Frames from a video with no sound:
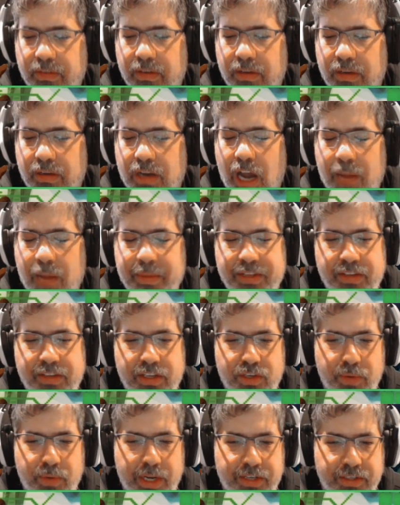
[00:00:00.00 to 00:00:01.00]
common
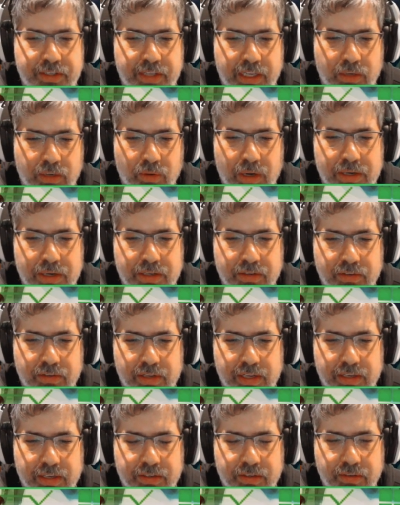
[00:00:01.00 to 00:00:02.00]
situation that you'll run
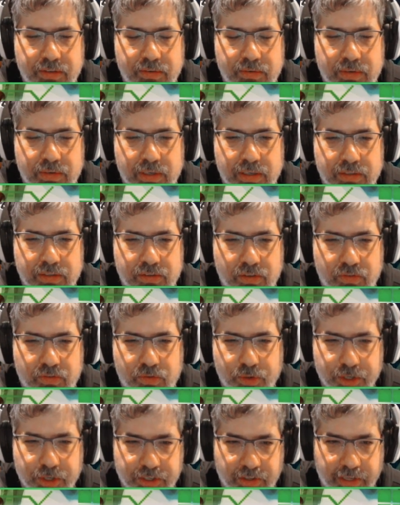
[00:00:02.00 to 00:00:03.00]
into on
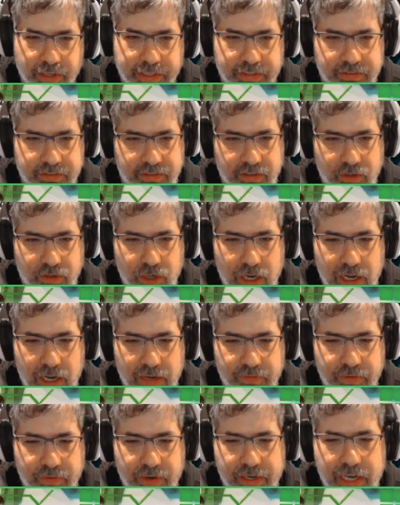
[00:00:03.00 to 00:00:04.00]
Soulforge, like just
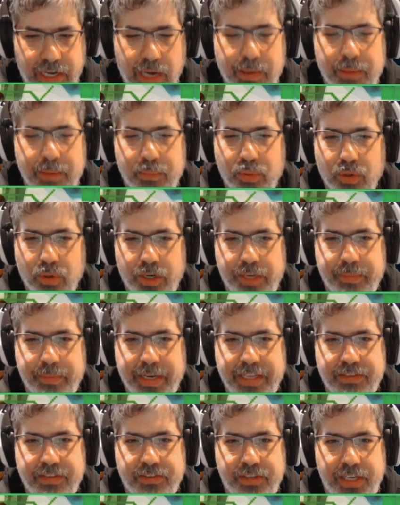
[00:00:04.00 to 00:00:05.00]
a very common board you
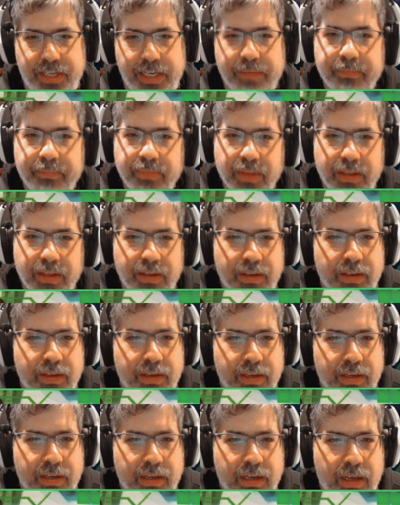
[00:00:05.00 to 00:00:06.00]
might see.
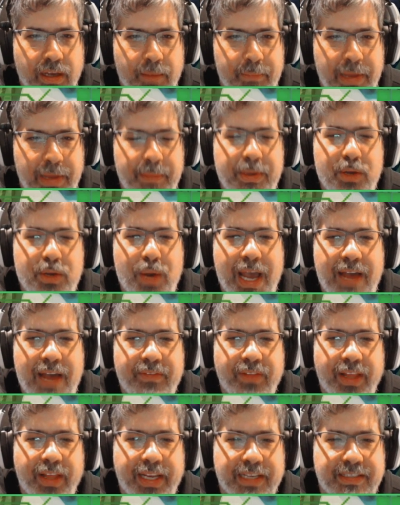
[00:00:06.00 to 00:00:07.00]
Maybe you
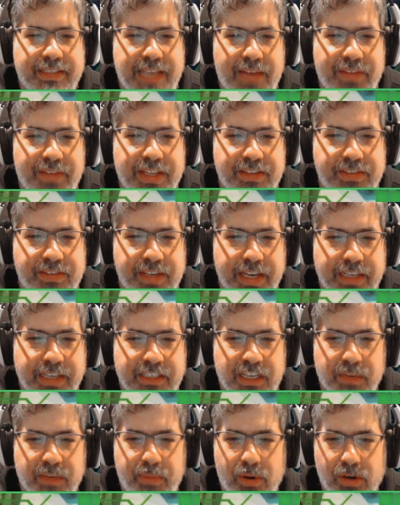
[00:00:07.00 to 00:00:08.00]
have like a
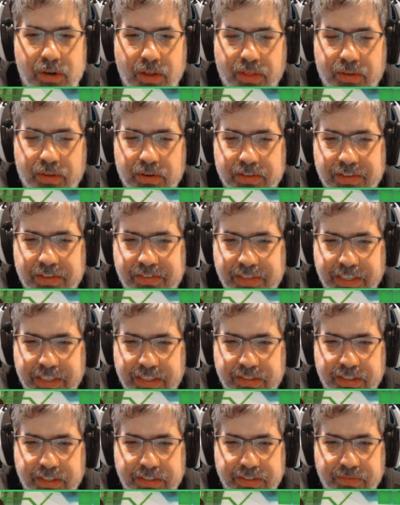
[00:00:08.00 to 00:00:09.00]
7/6, your opponent throws a
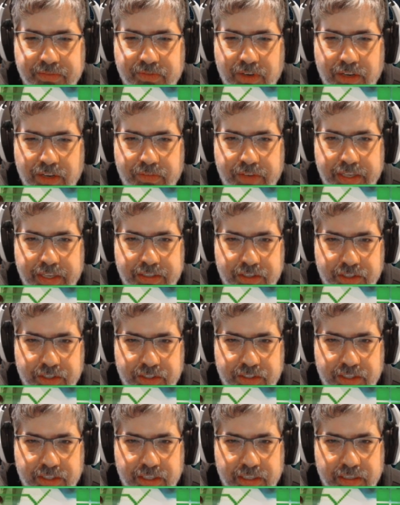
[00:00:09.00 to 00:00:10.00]
6/6 in front of it
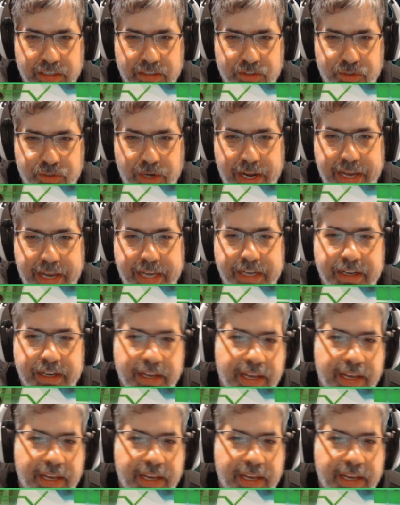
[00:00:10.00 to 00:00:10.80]
to trade.